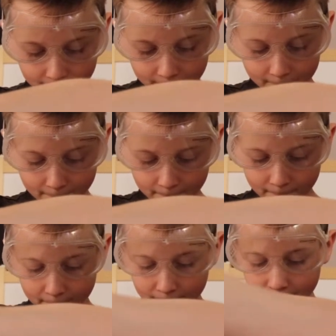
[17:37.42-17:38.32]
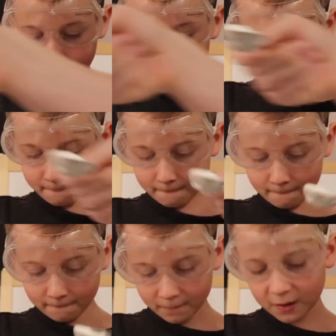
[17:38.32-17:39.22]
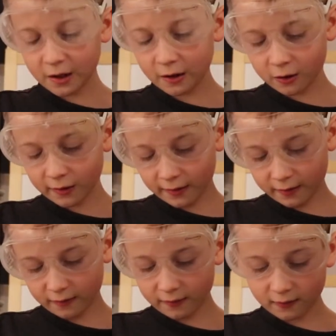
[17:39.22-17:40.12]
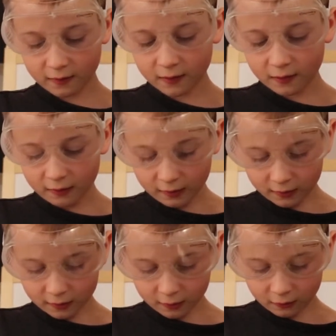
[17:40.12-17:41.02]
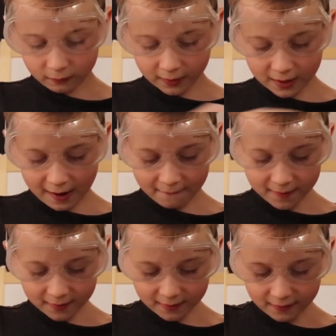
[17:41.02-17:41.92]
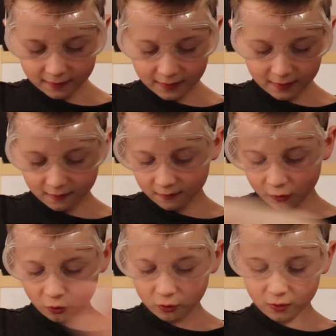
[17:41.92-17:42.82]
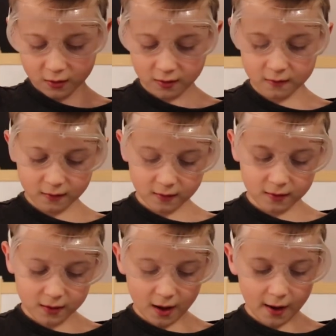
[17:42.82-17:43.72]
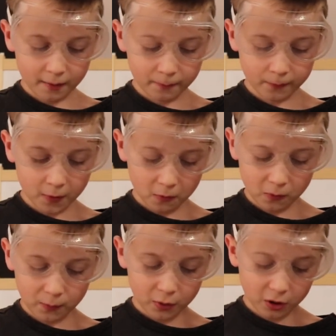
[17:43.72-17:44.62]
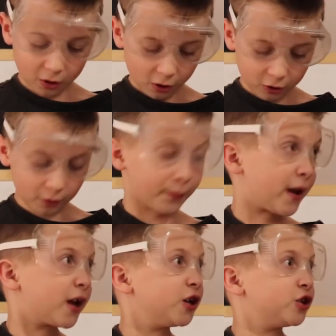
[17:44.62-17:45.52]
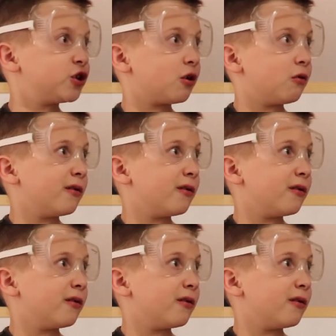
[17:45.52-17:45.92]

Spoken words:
dough, like if you've ever made cookies and stuff before. And we haven't did that yet, but we'll put it on our baking show.